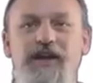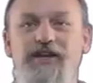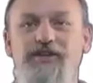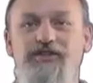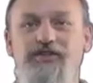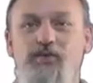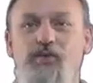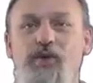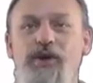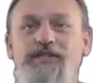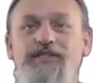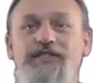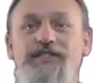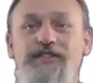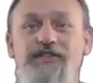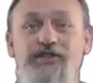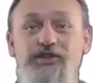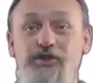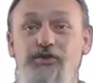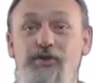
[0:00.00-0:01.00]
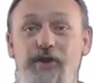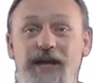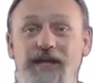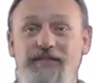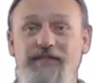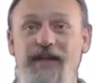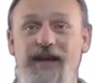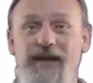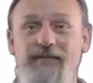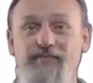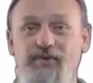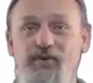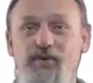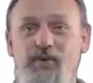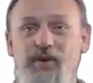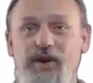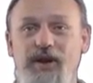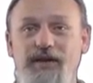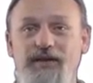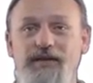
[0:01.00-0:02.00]
So once you hit that
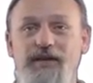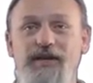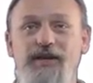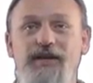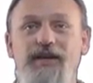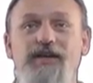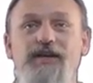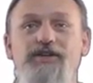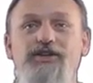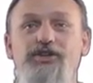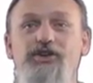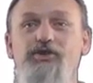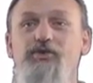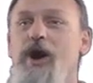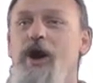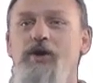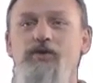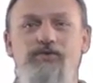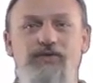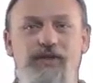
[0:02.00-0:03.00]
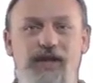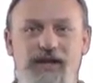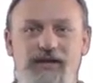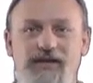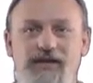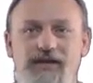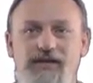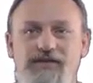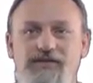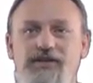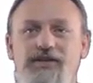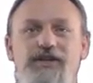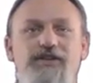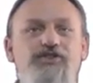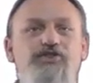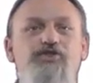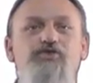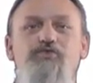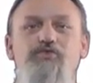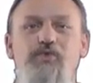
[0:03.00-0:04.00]
point, you own that niche.
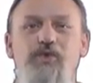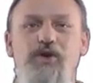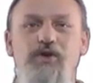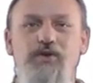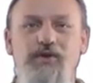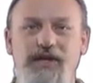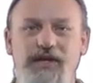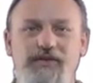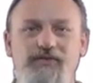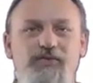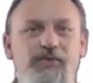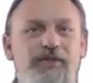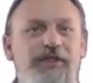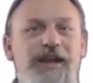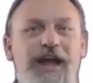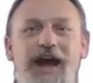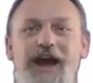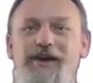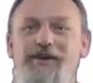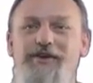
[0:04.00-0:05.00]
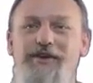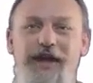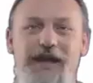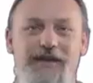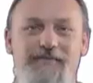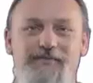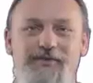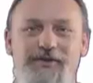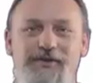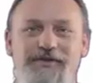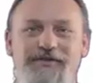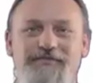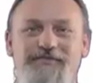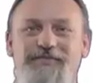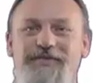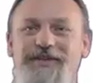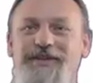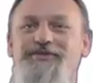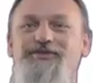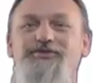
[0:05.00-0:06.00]
You rule it with an iron hammer.
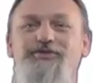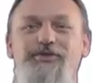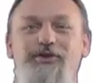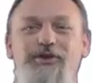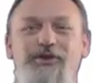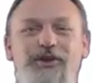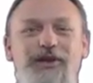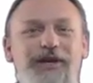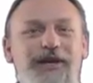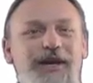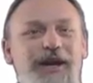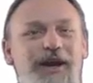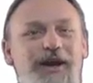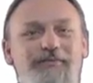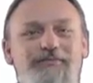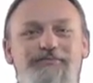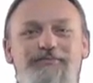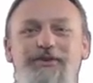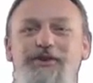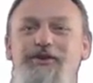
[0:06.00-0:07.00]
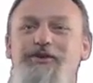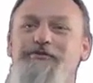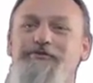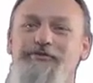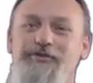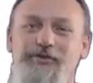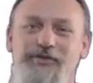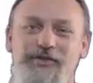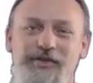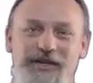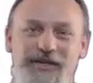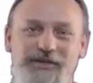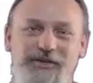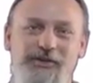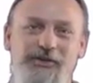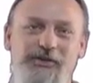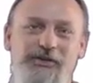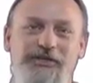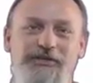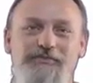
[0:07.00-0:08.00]
It's truly a beautiful thing
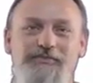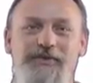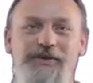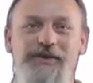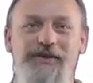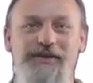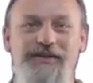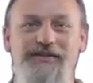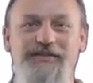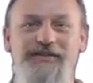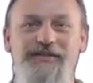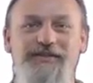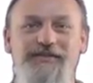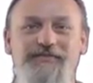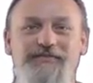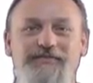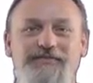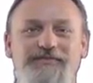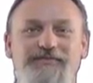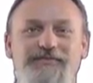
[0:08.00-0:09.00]
to experience.